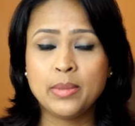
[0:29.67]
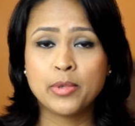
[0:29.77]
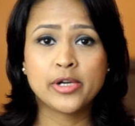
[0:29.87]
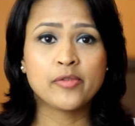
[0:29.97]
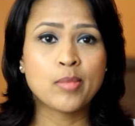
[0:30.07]

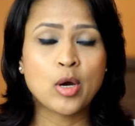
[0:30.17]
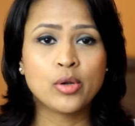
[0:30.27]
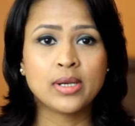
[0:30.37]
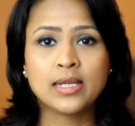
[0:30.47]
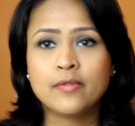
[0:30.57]
people rave
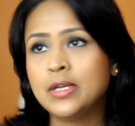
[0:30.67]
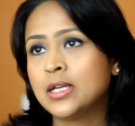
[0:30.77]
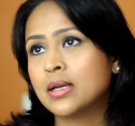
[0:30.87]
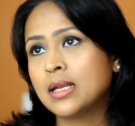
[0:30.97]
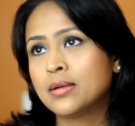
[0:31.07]
about it,
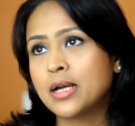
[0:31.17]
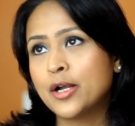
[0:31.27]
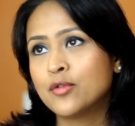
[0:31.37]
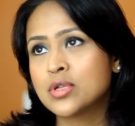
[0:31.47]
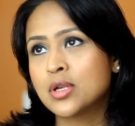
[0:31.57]
and
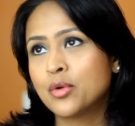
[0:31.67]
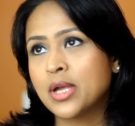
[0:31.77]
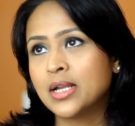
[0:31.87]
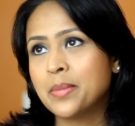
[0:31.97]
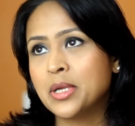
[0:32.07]
kind of just
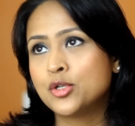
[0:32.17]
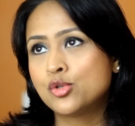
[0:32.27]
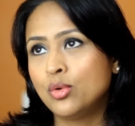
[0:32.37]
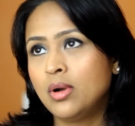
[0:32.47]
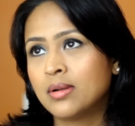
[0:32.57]
look at them and
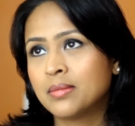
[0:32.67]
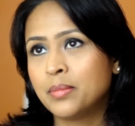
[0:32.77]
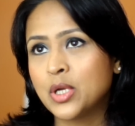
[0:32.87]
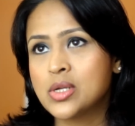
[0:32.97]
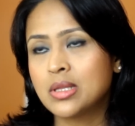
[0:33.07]
drool,
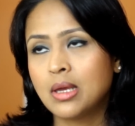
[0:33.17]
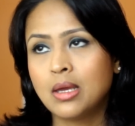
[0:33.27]
because